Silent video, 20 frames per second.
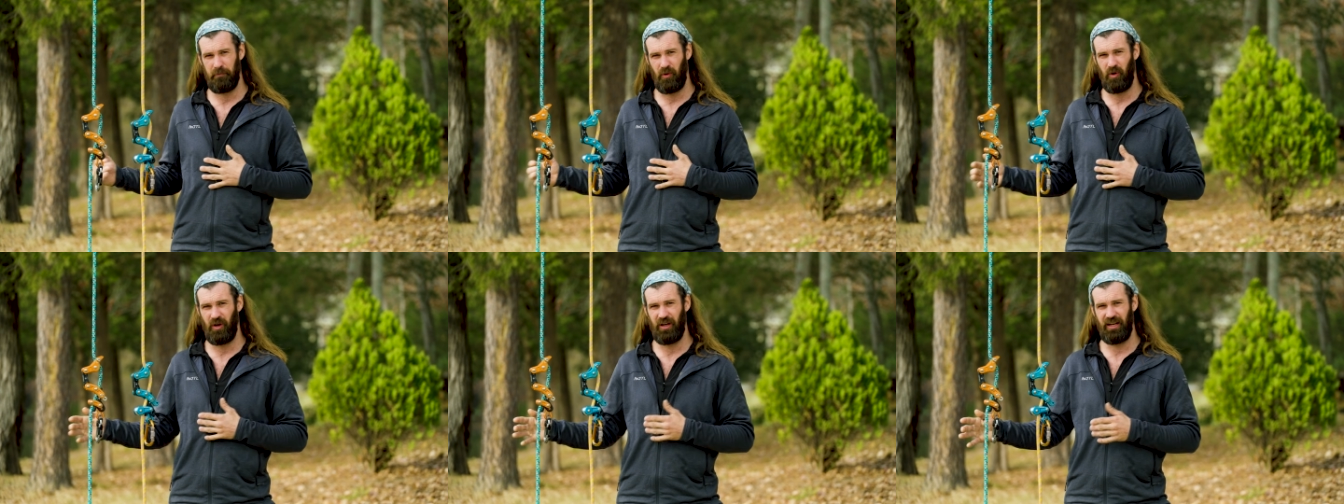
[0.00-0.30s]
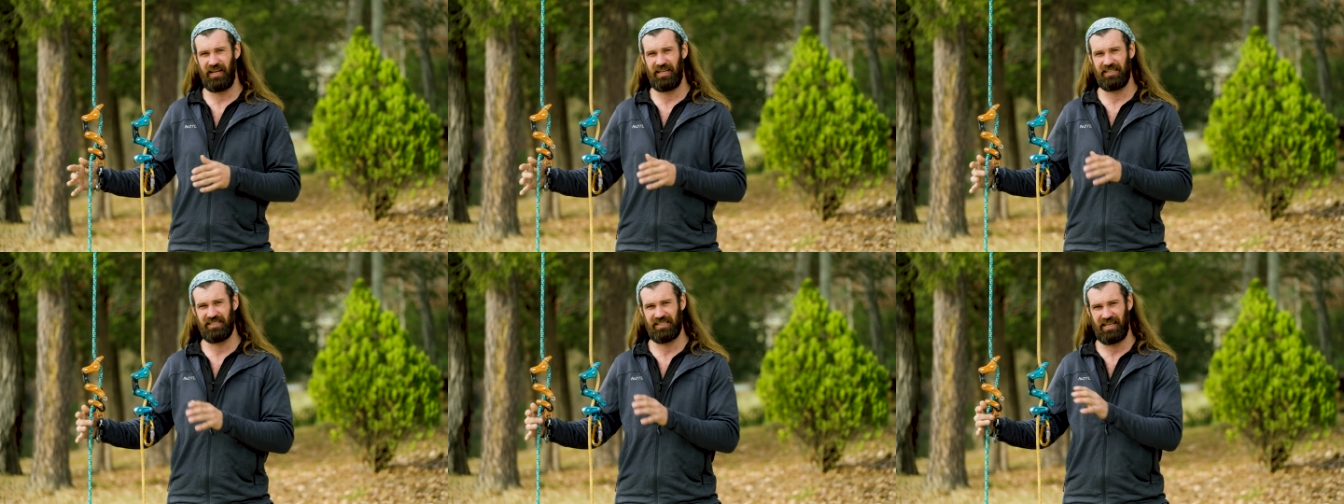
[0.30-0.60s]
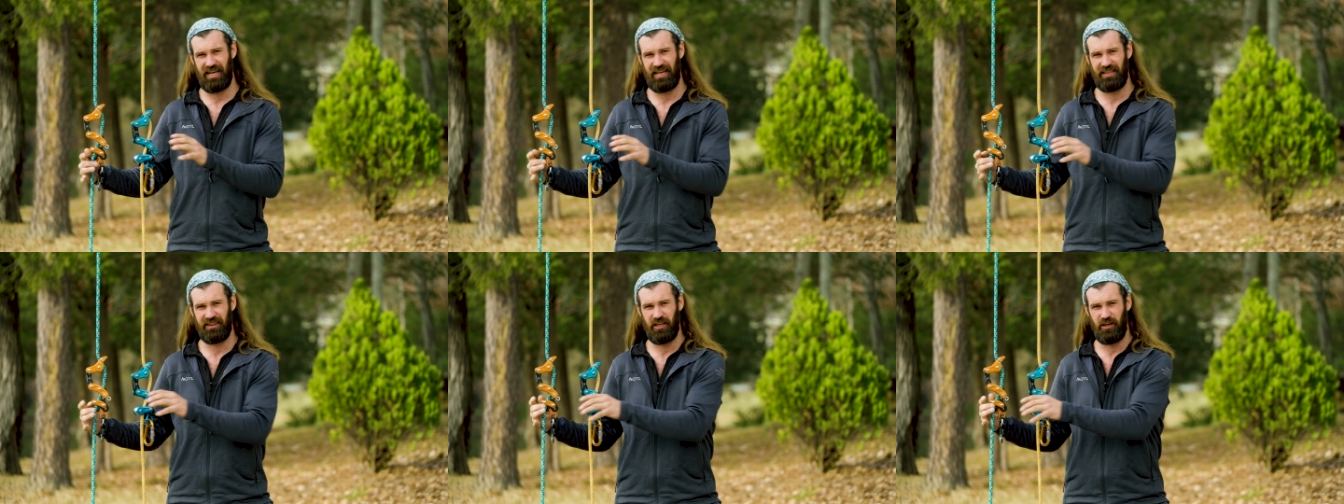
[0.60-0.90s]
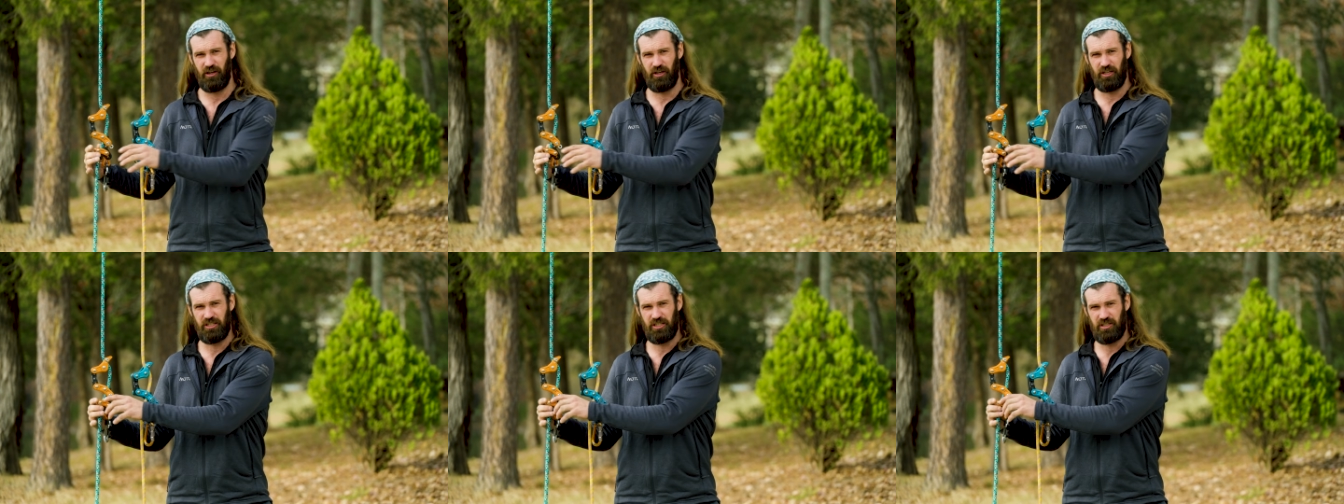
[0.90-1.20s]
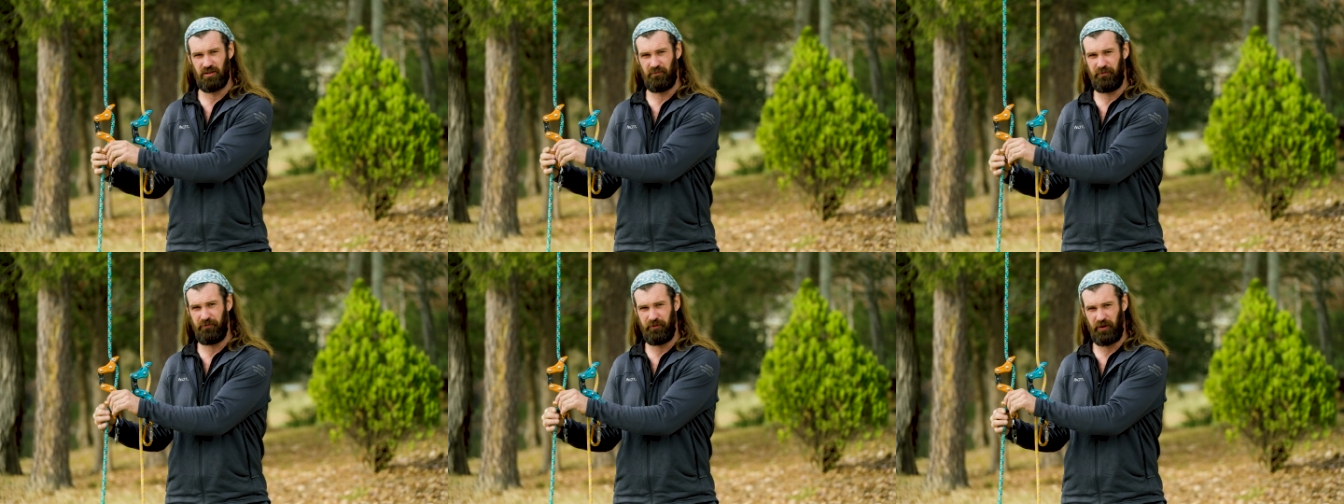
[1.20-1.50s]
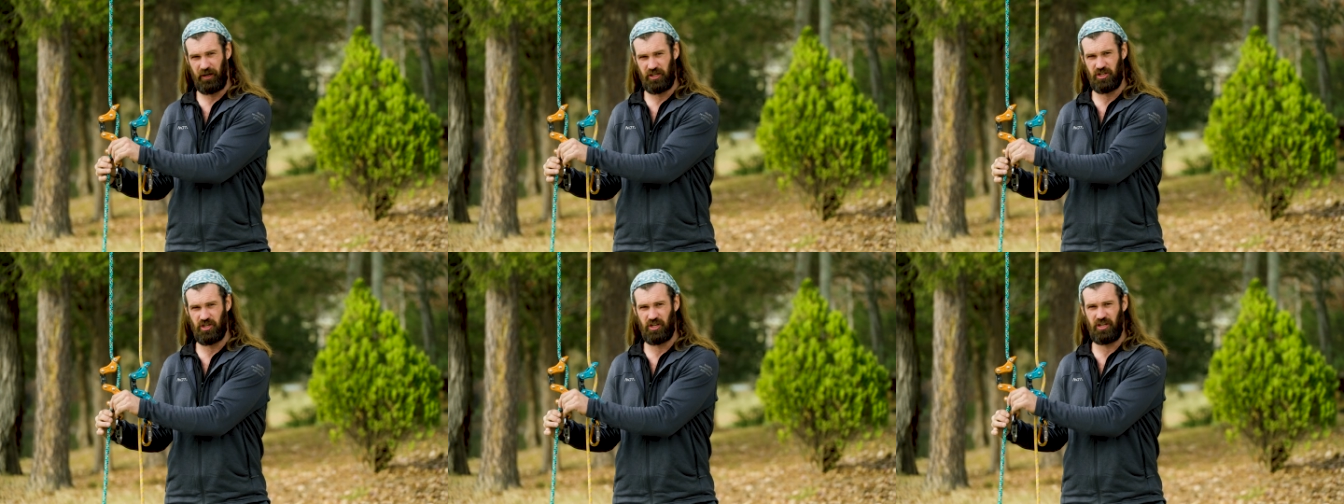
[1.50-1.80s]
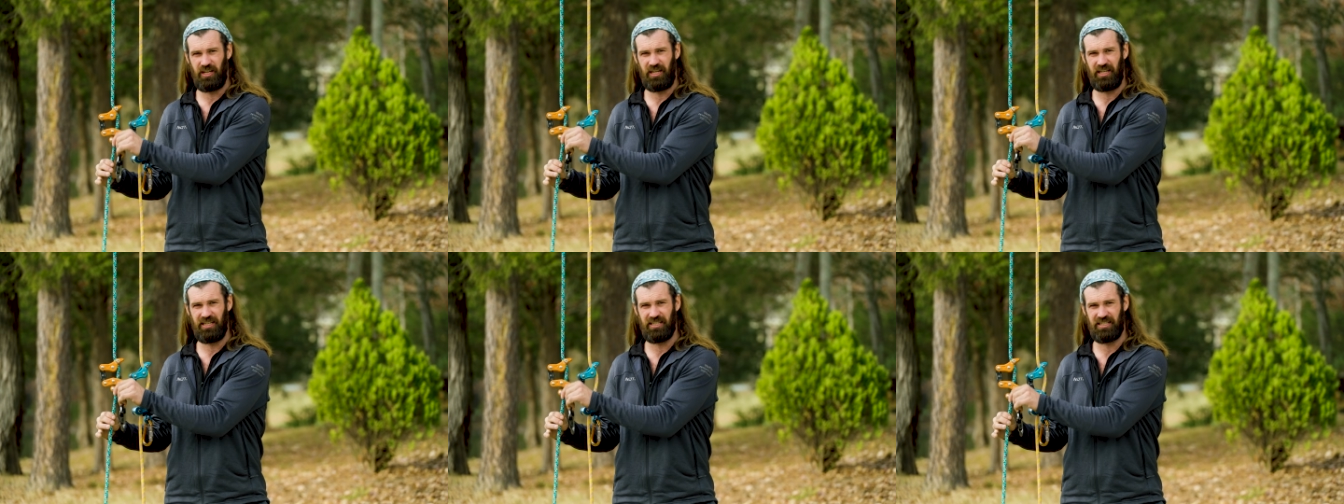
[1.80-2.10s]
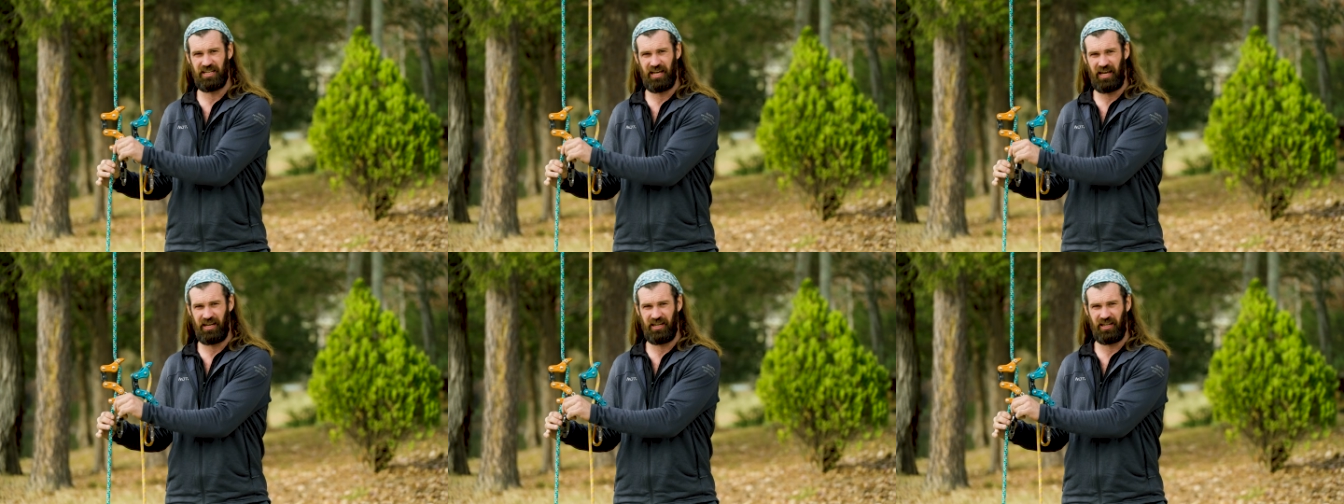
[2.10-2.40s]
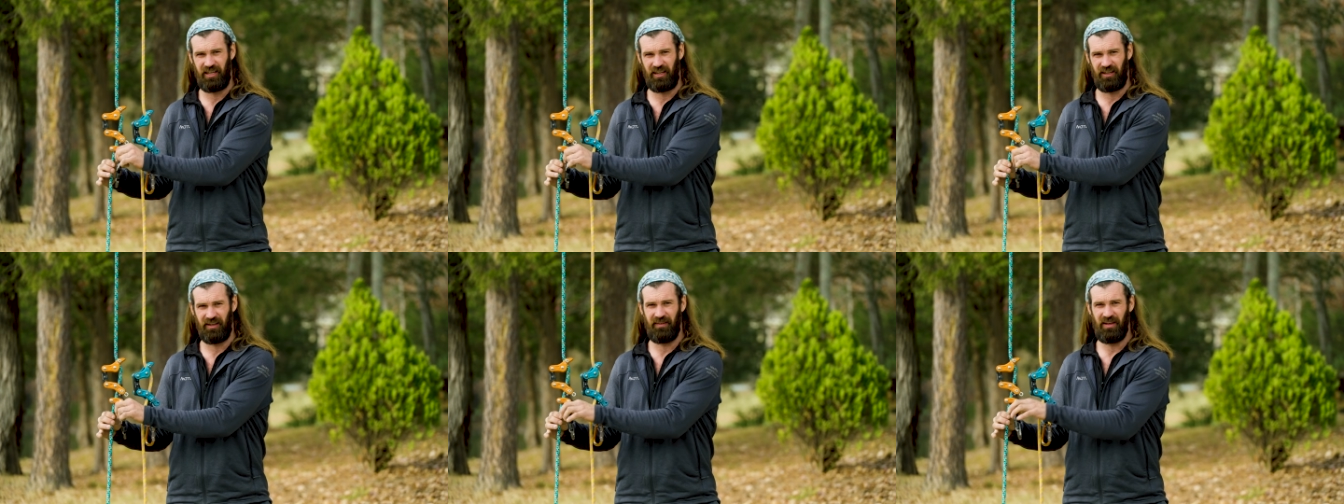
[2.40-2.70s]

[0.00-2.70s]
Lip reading: on is that there is some friction in tending.